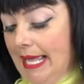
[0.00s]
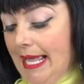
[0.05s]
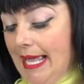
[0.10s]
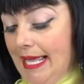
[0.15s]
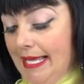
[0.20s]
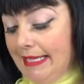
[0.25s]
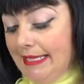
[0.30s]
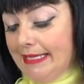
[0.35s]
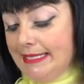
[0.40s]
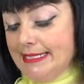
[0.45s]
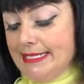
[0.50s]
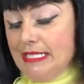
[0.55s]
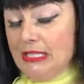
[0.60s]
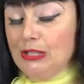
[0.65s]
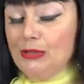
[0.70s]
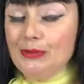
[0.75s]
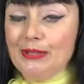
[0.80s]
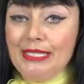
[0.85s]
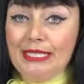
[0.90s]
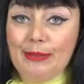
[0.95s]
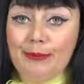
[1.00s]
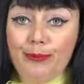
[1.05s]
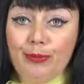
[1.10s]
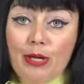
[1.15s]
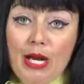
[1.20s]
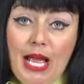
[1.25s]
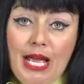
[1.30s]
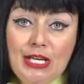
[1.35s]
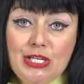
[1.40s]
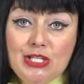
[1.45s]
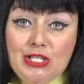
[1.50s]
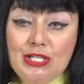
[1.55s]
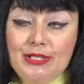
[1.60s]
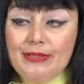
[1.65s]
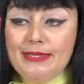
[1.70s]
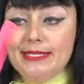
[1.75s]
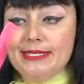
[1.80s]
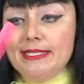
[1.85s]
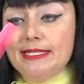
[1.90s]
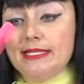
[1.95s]
And you need a brush.
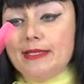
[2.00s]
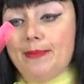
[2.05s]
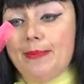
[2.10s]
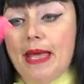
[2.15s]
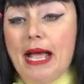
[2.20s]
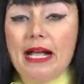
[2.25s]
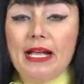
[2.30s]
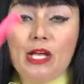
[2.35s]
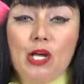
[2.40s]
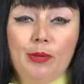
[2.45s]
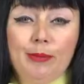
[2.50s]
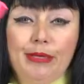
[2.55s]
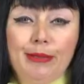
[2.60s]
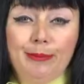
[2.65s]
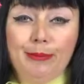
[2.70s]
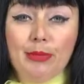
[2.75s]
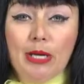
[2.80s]
This is a backcombing